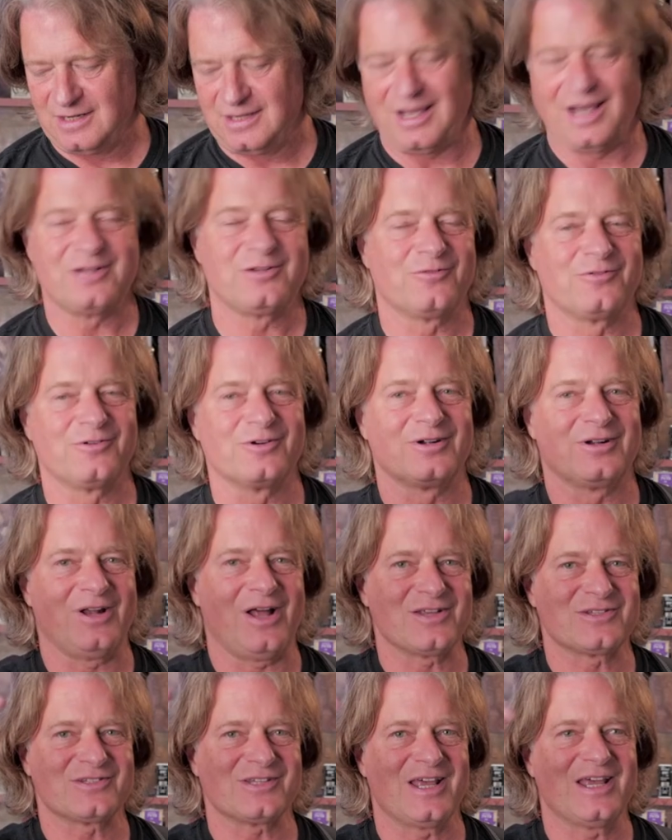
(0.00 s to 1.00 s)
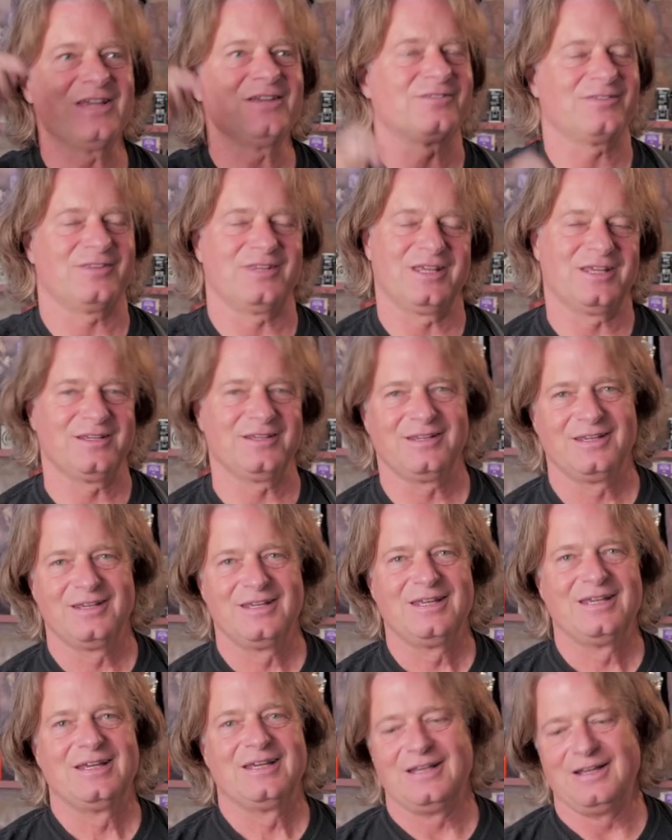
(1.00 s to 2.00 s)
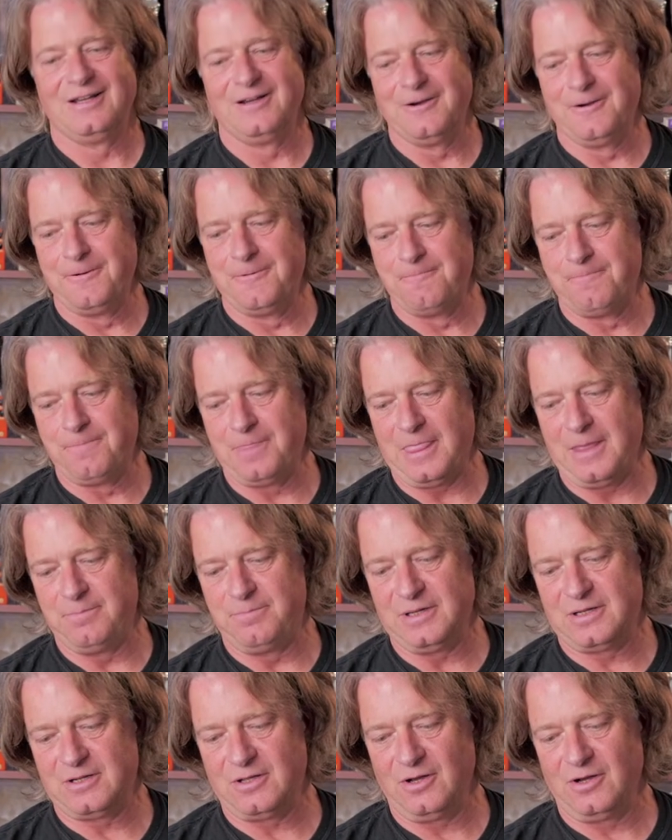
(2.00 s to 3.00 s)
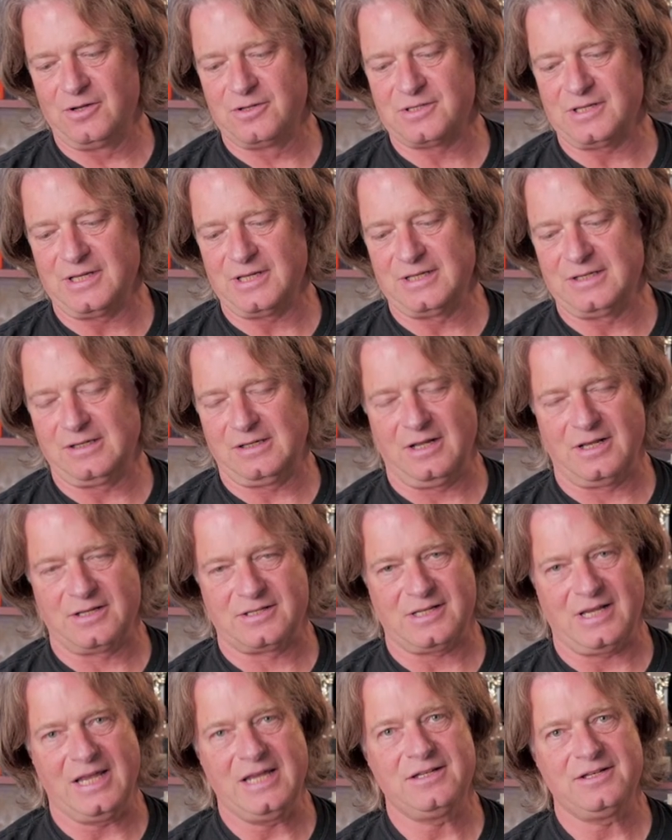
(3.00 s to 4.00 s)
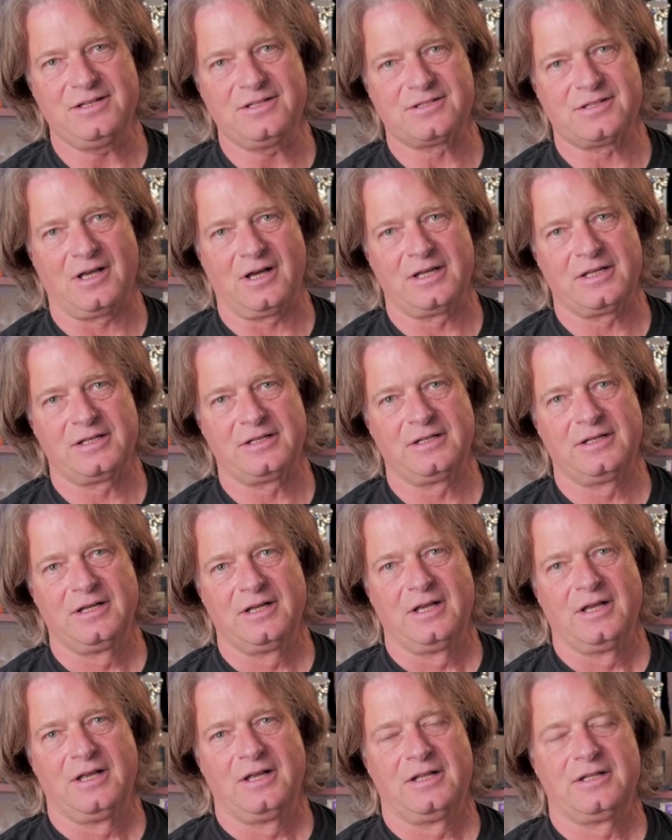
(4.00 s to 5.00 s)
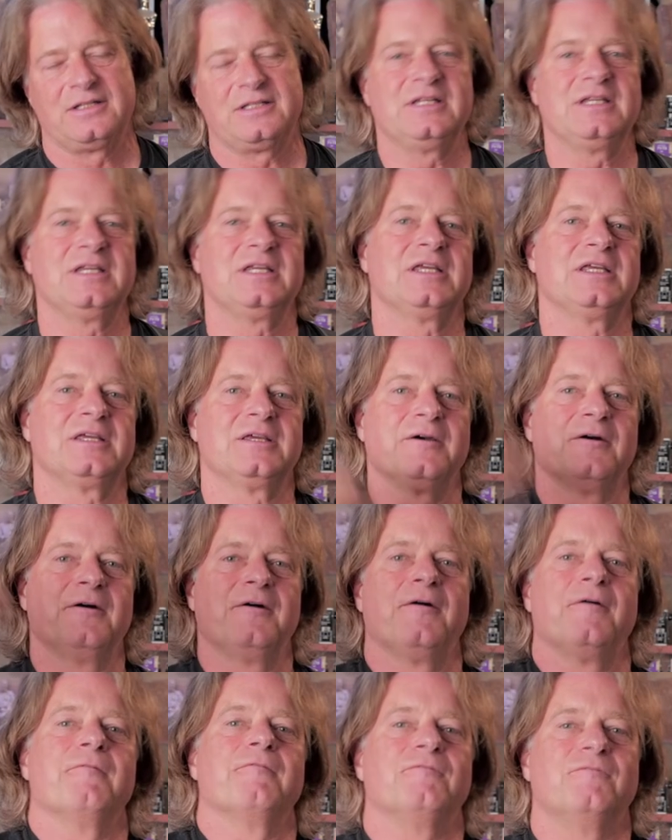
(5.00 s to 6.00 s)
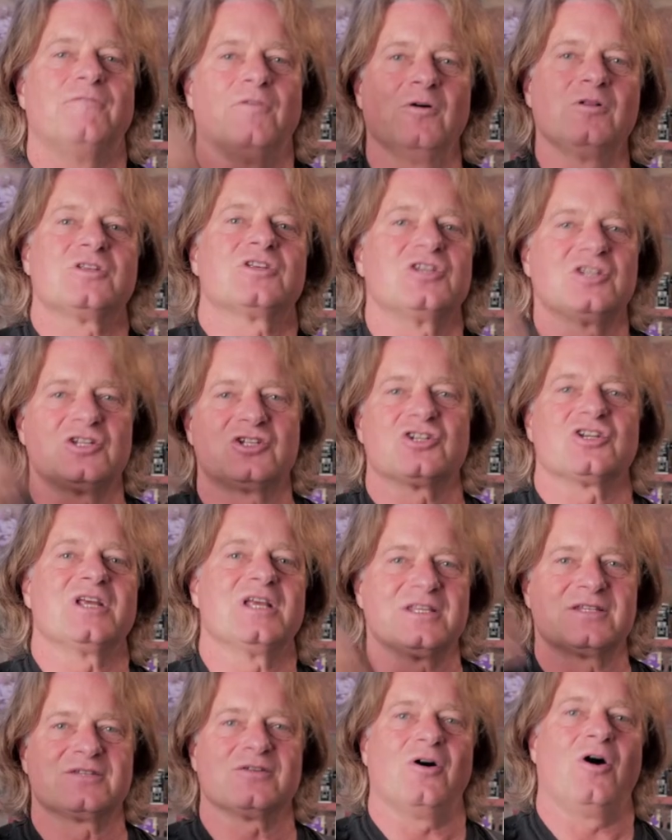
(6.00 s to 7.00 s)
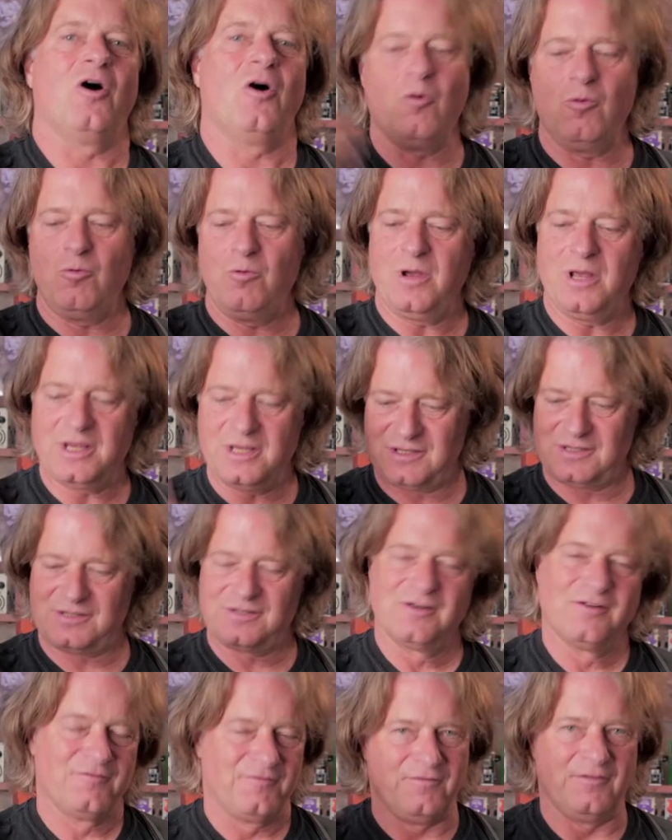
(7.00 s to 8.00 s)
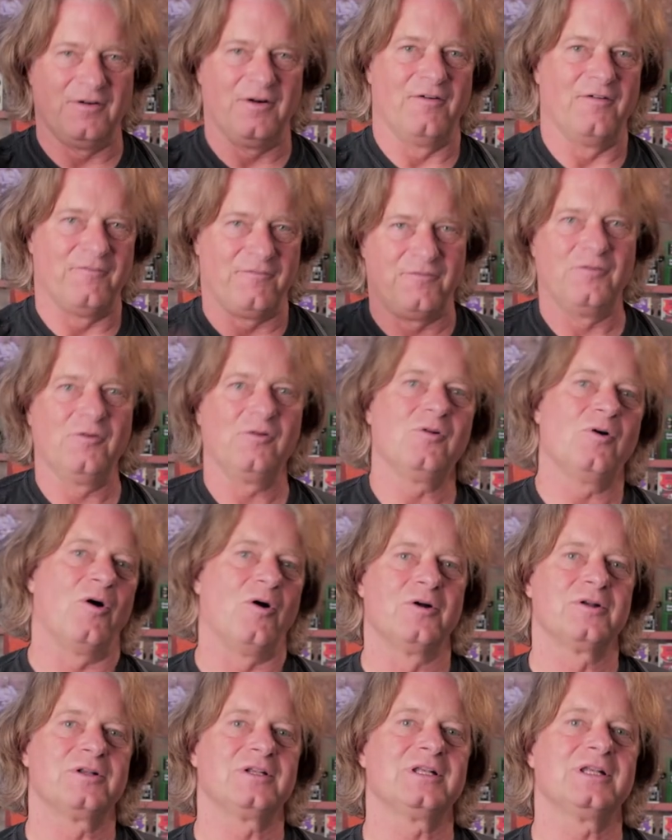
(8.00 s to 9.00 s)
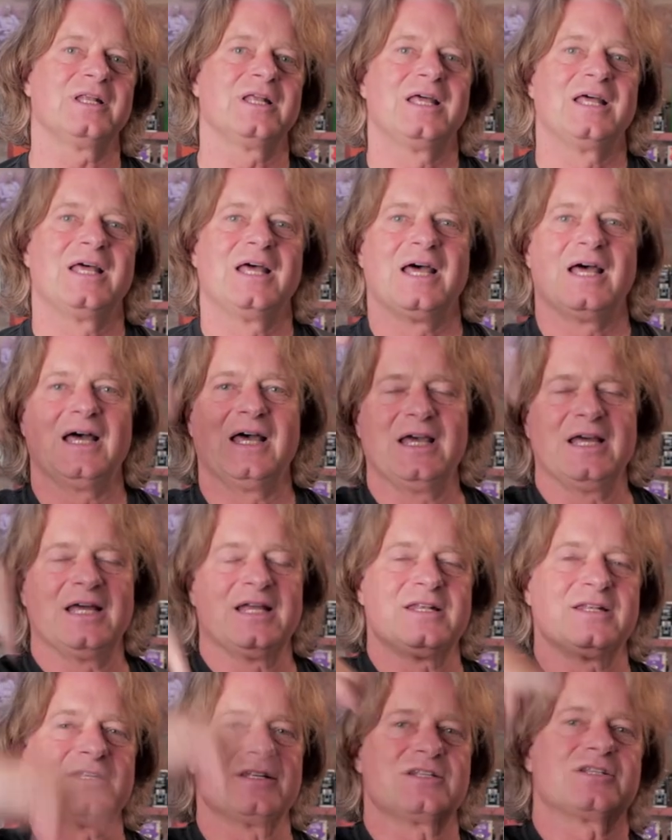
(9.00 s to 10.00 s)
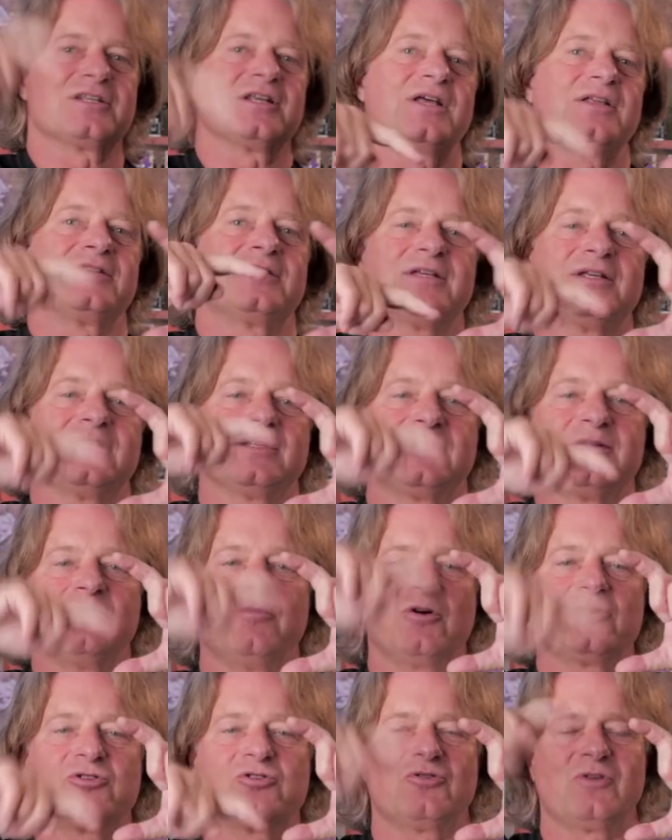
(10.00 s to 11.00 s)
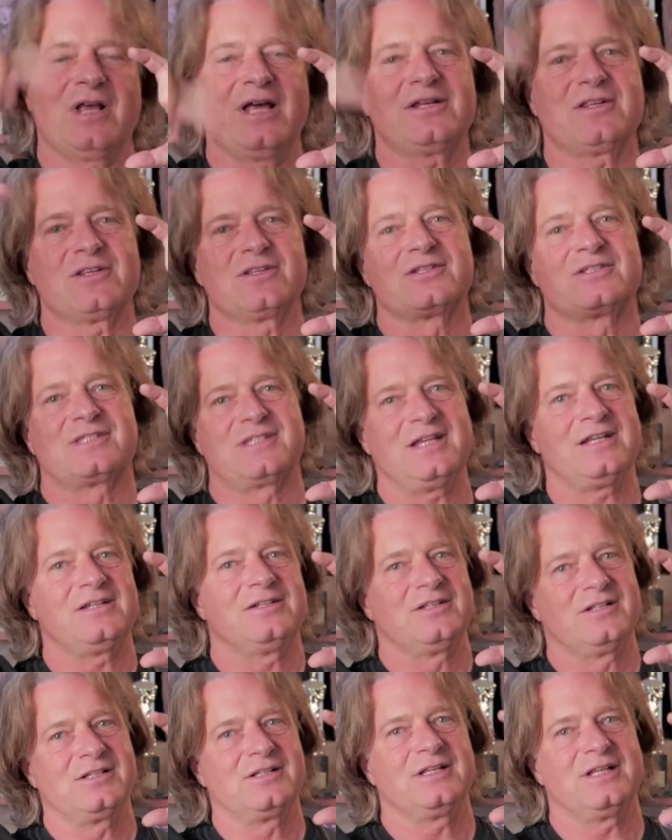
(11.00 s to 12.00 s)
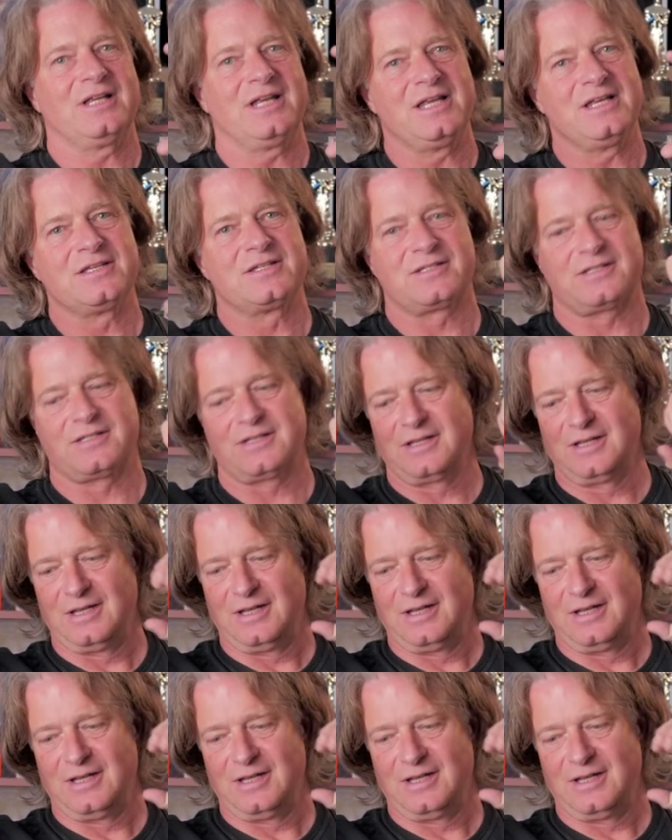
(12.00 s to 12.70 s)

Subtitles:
kind of a class A thing, because in the class A design, the voltage is always full on, and the modulated signal is